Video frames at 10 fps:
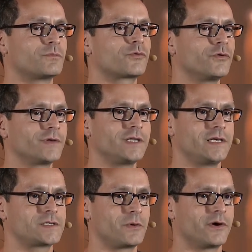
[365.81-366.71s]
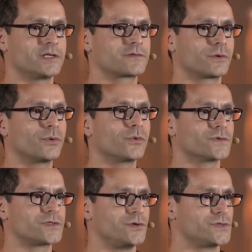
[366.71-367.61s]
improving the experience for
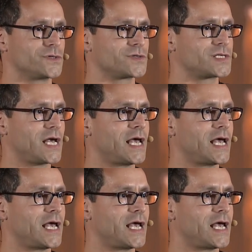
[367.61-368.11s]
Google's users,